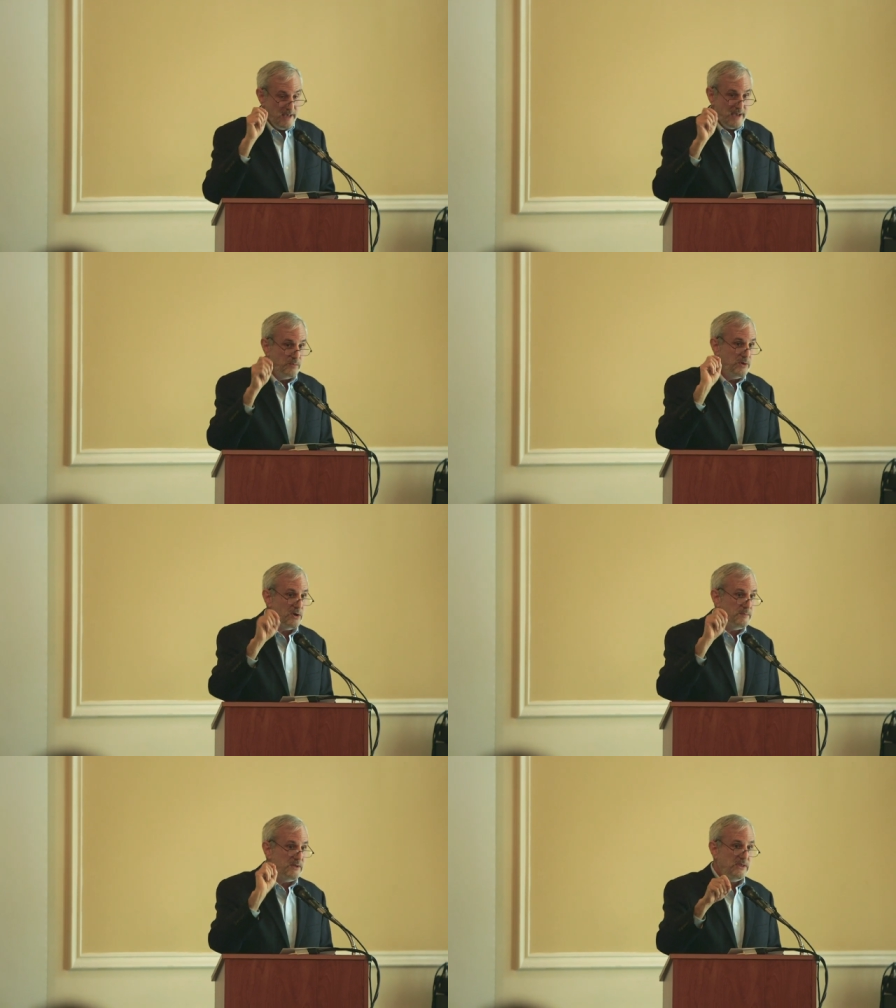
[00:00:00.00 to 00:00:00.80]
And we ought
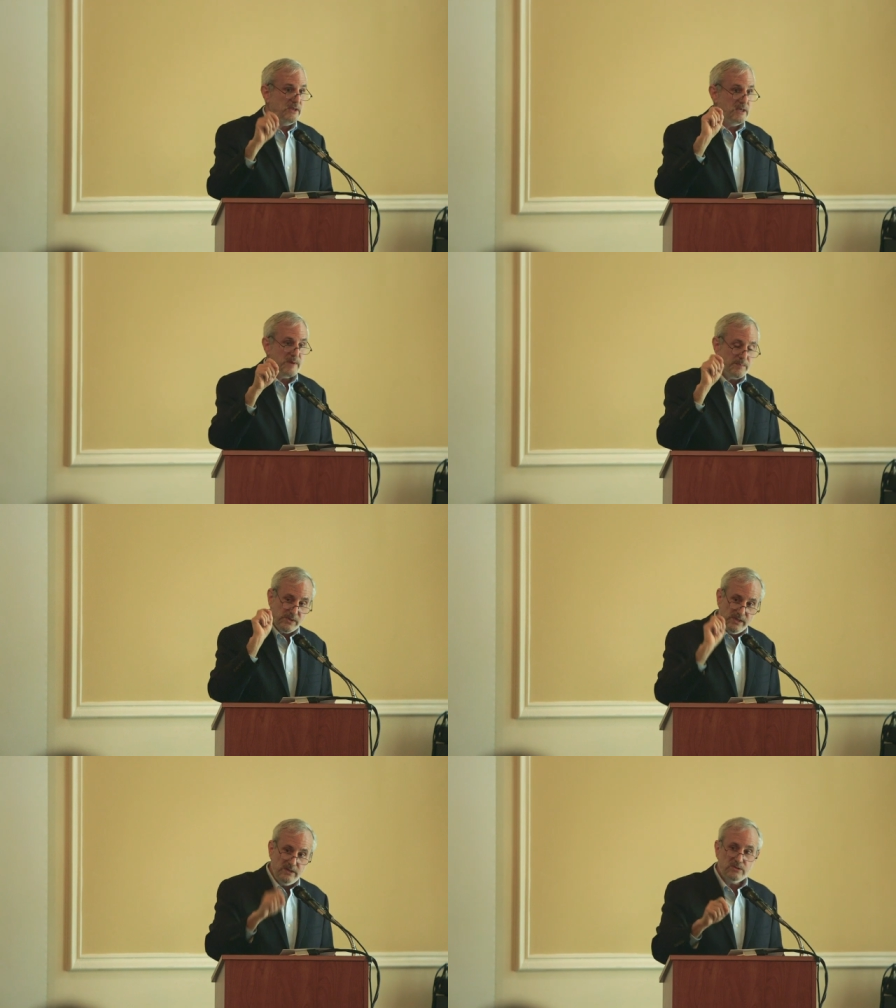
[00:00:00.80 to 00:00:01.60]
to be thinking about
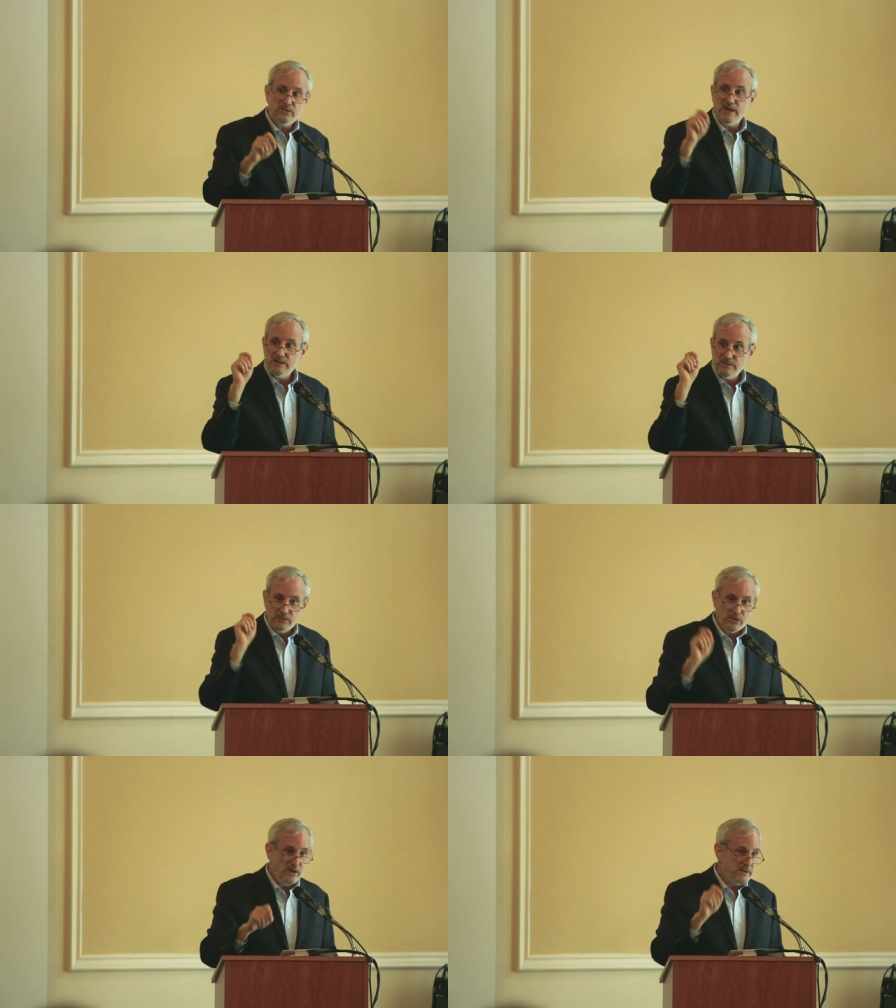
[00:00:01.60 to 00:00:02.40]
political rights for
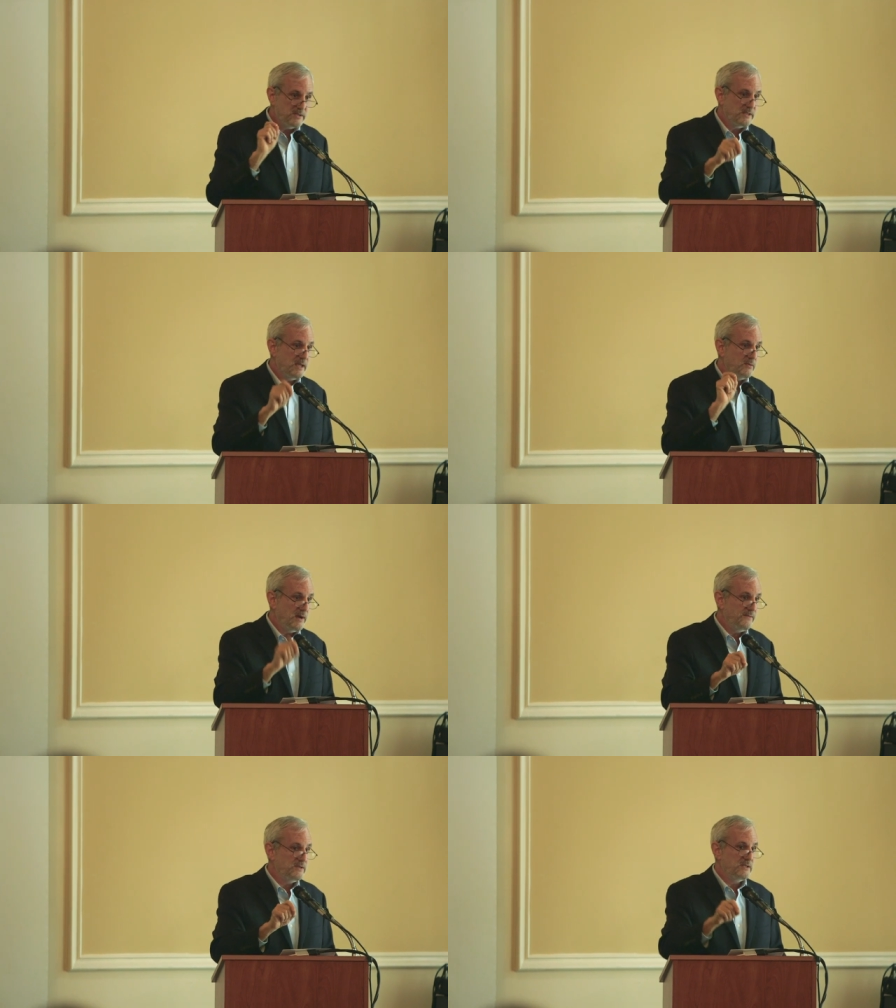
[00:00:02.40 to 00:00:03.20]
long-staying
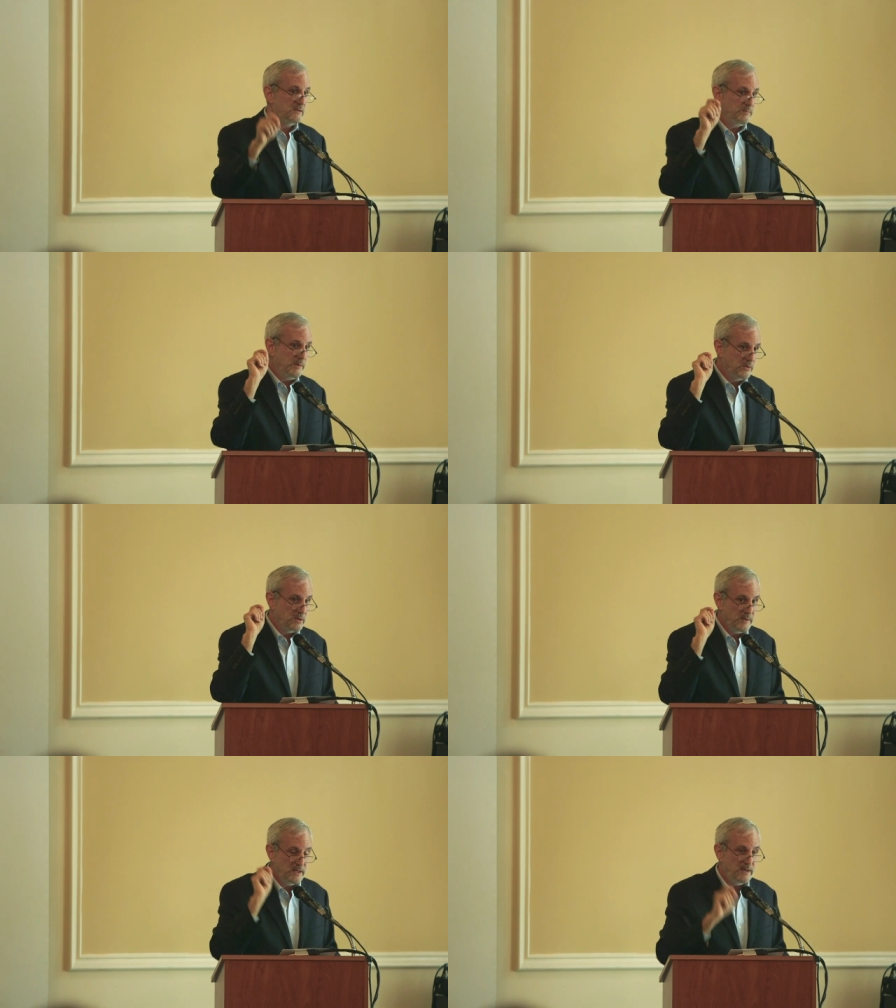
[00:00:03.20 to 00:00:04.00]
refugees. If people are
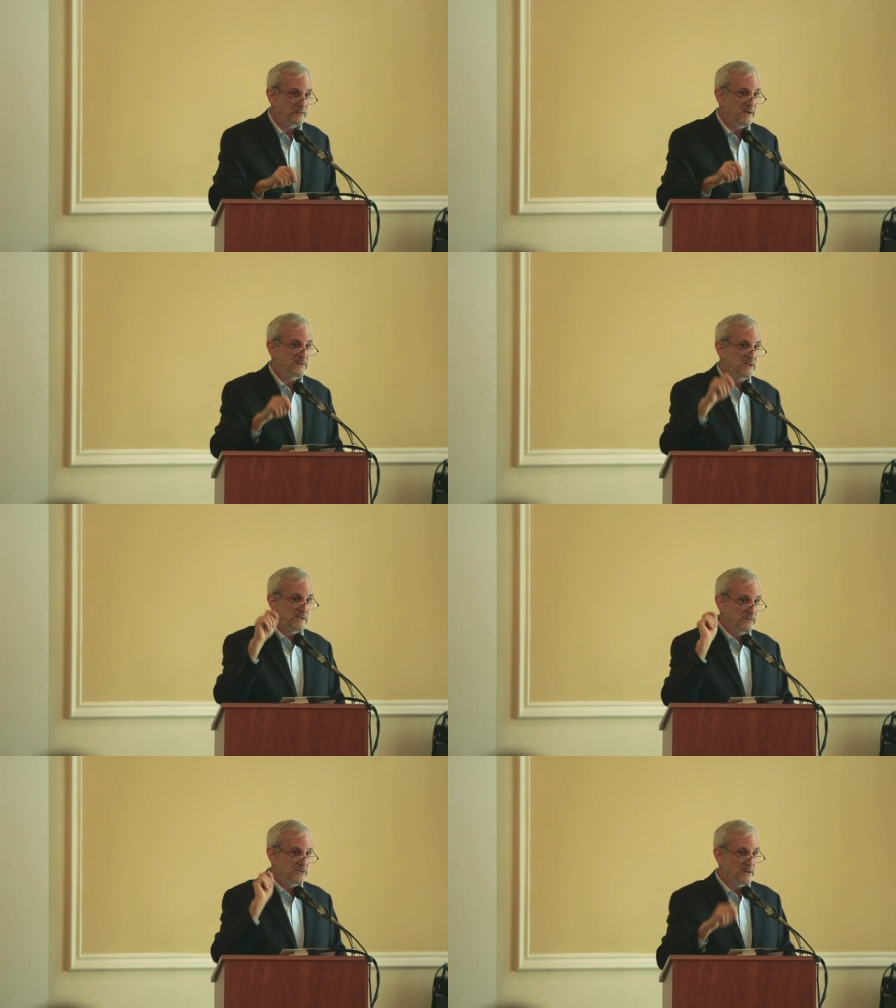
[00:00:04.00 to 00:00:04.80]
going to be left refugees
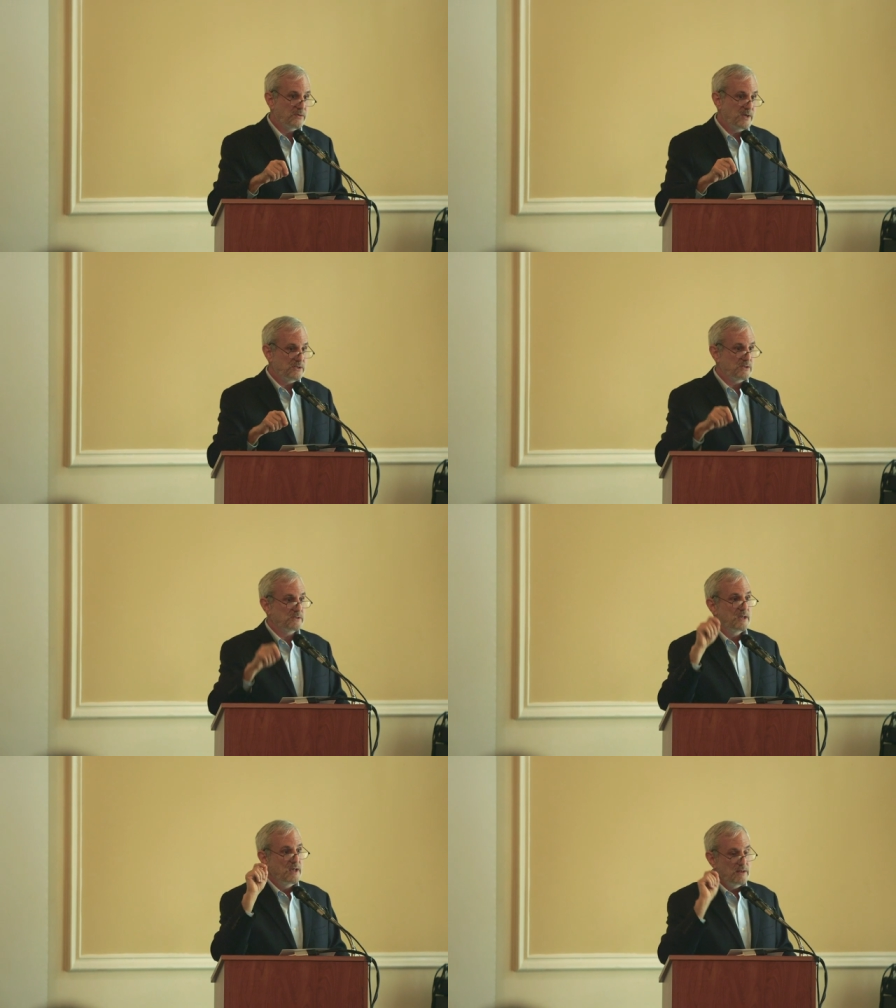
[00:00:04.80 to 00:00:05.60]
for generations,
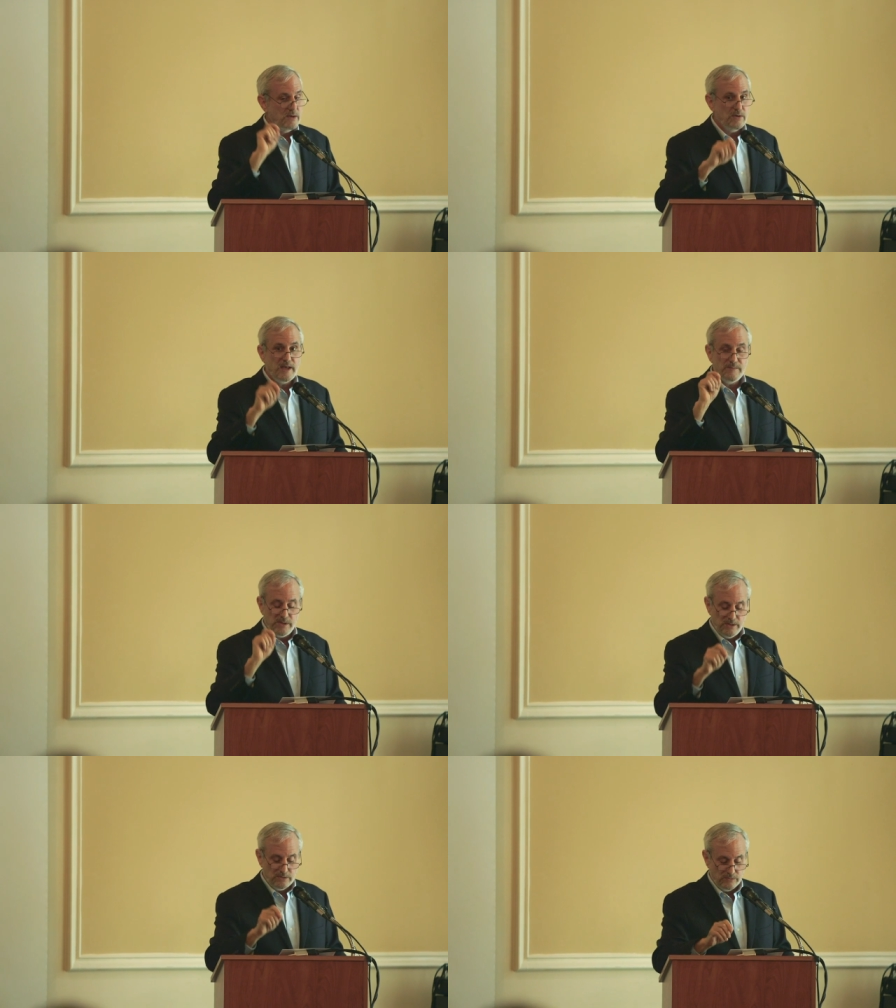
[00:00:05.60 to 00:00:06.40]
they ought to have
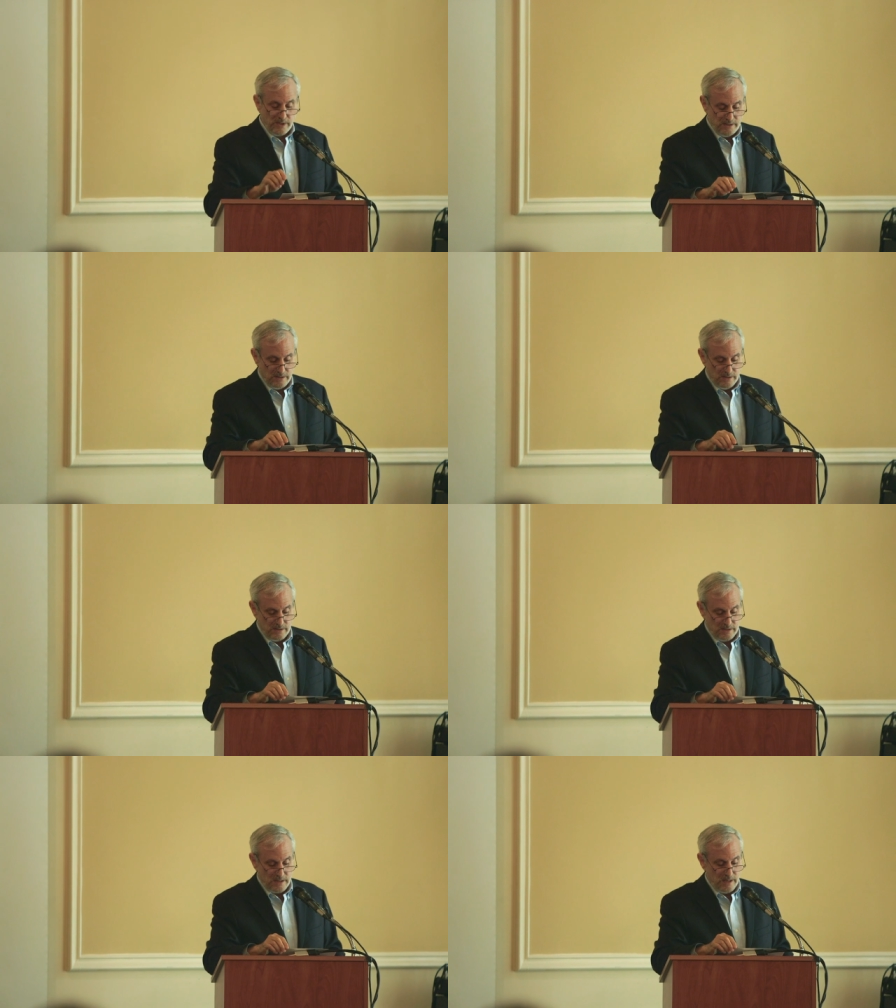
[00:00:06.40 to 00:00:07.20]
political rights in the
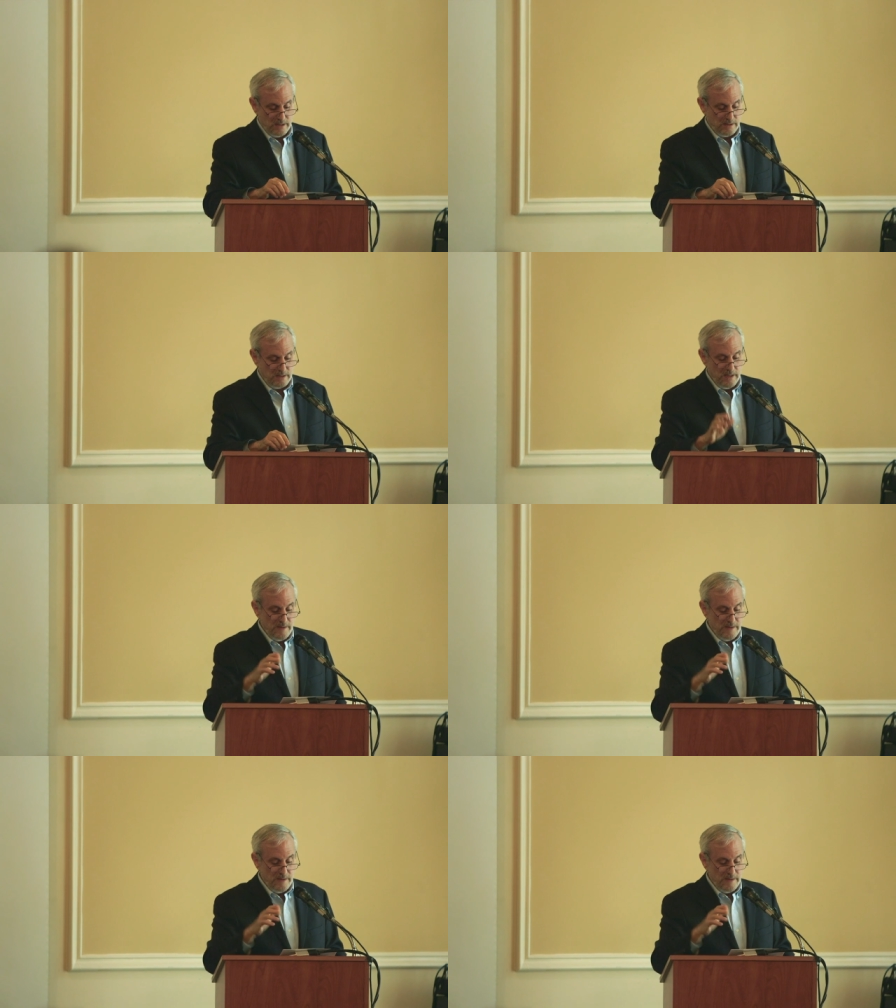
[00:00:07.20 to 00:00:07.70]
societies.